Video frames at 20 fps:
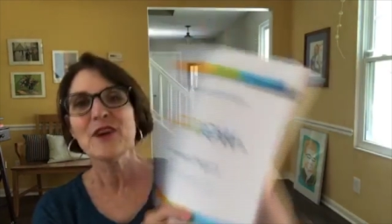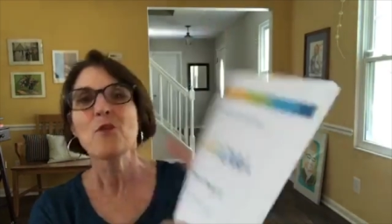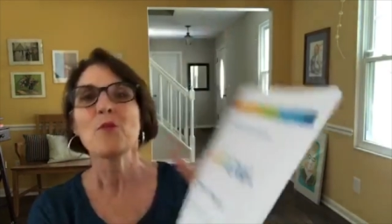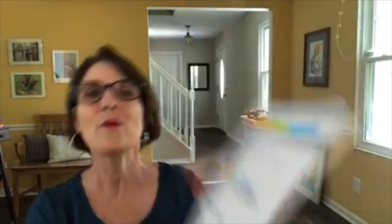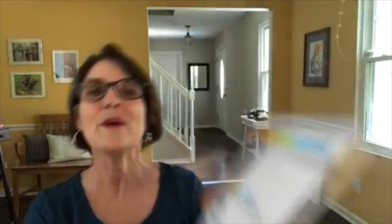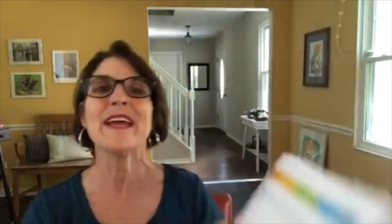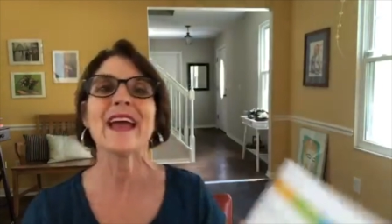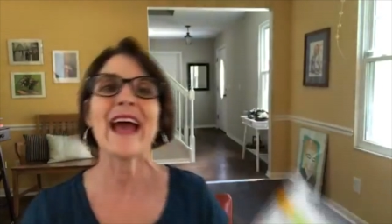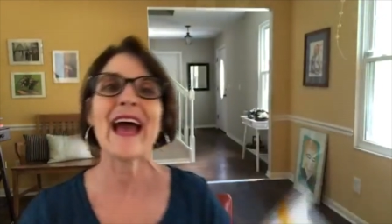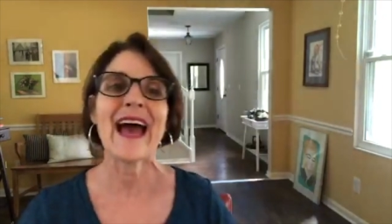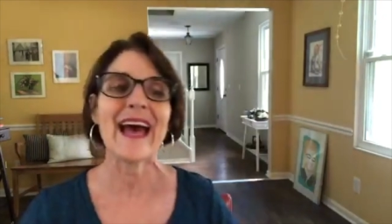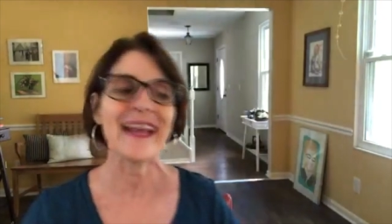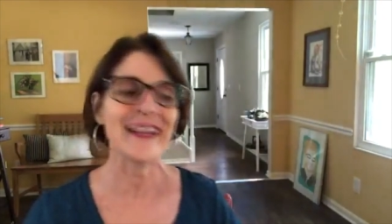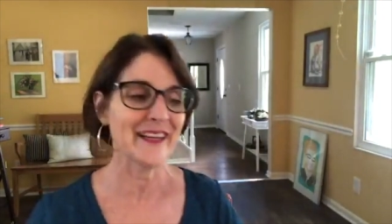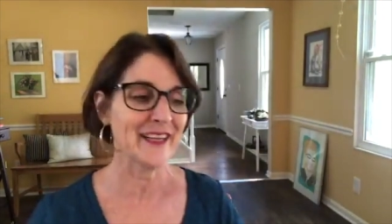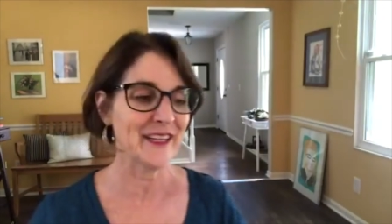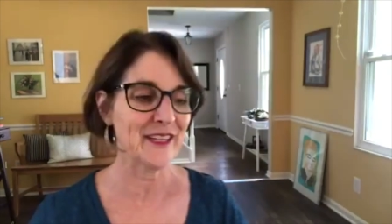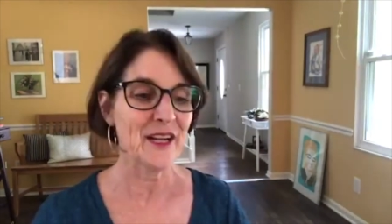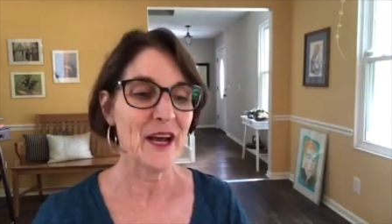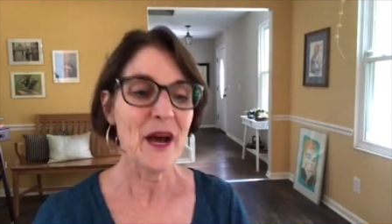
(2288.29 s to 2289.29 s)
We
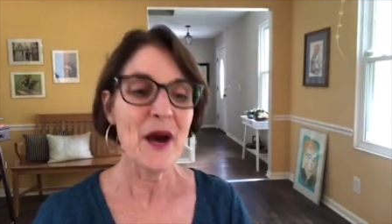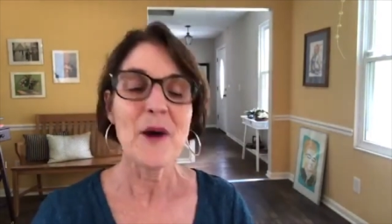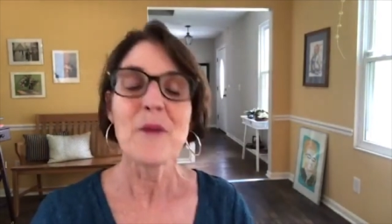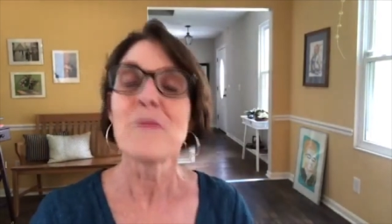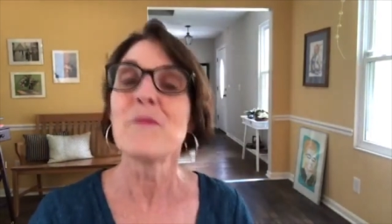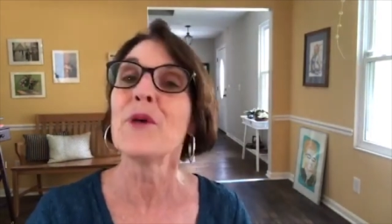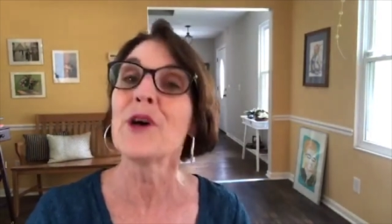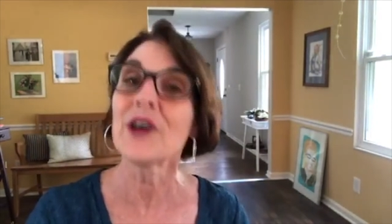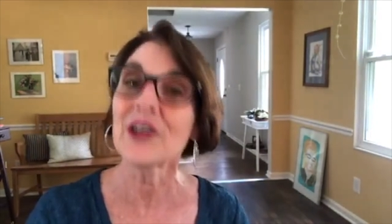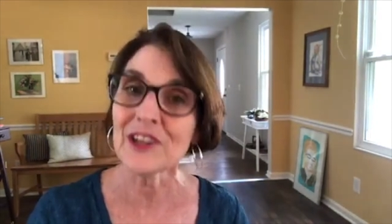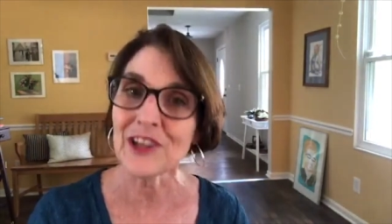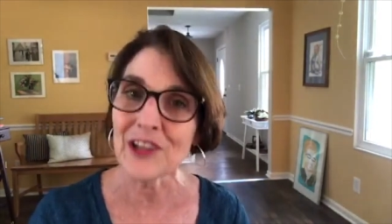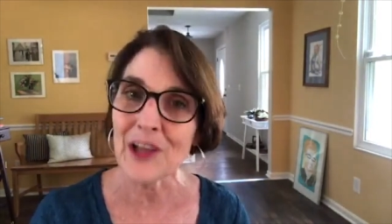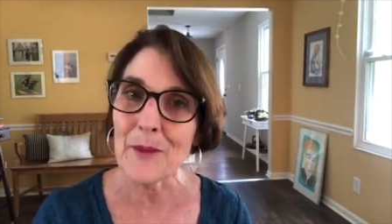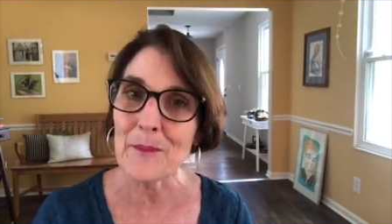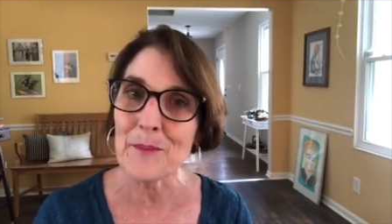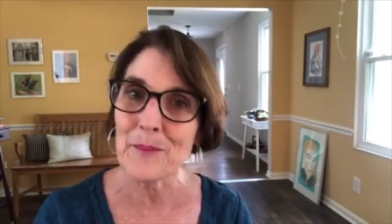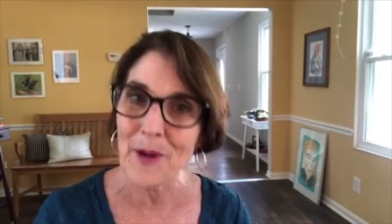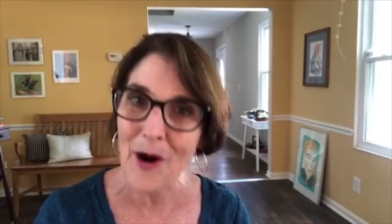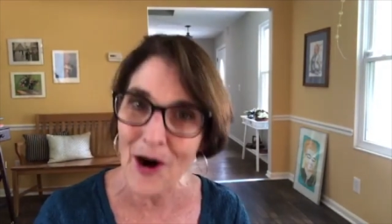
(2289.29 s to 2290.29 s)
added book
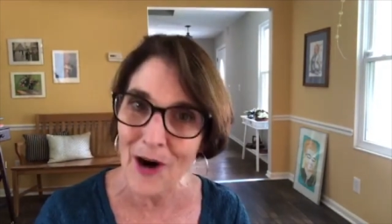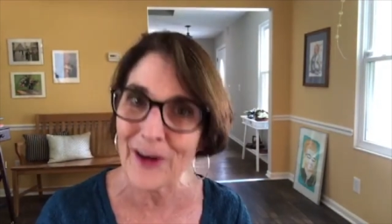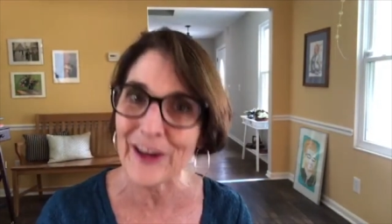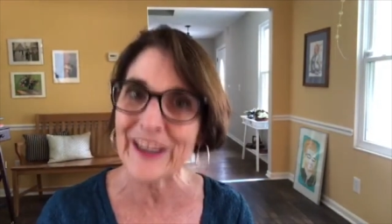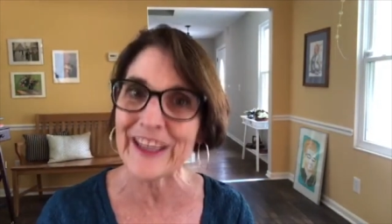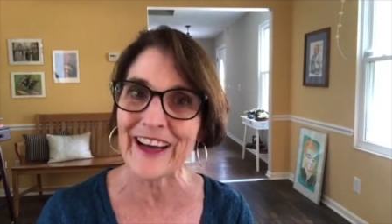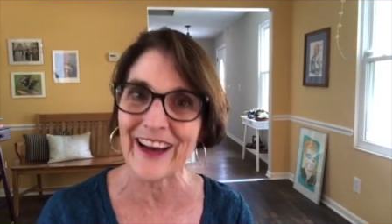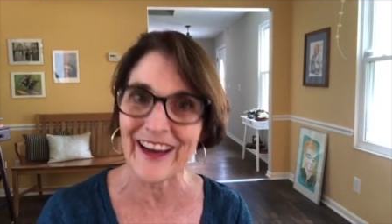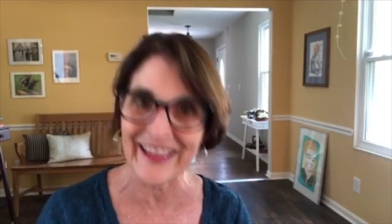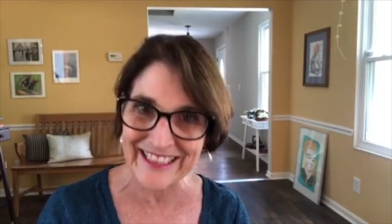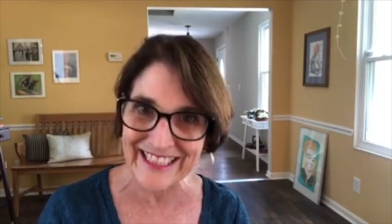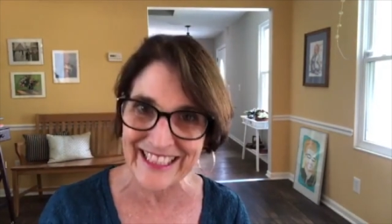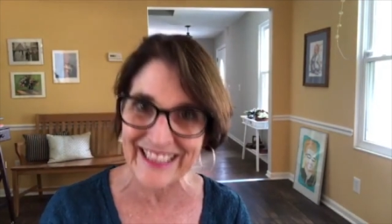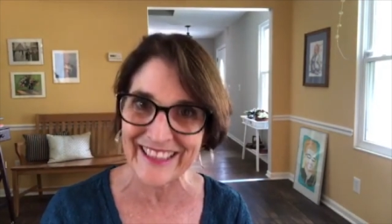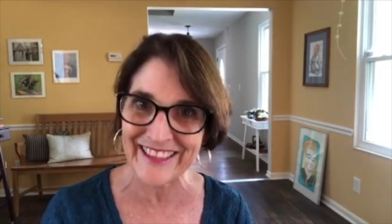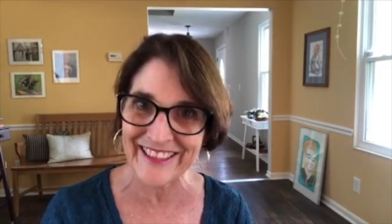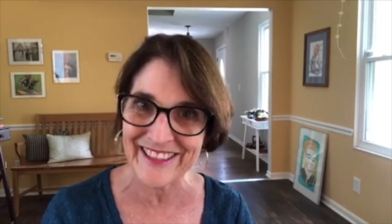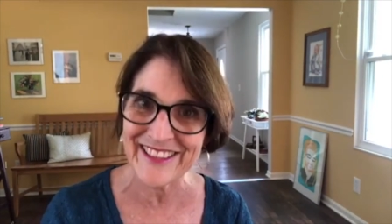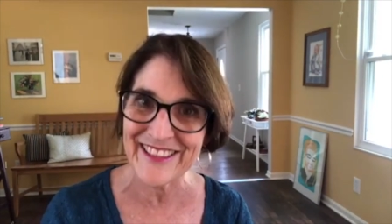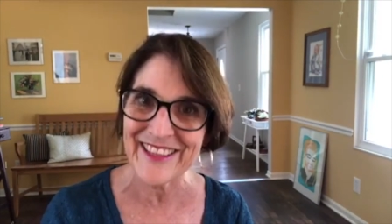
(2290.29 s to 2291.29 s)
club party
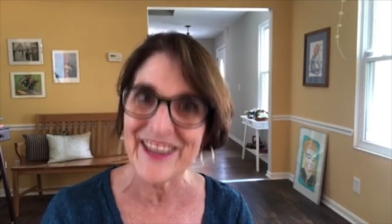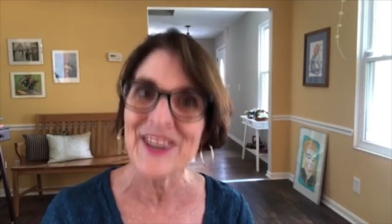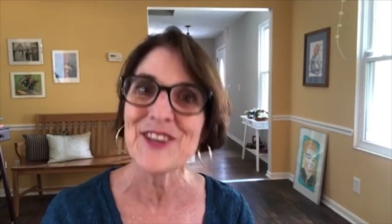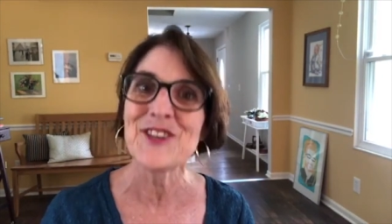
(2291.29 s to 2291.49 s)
ideas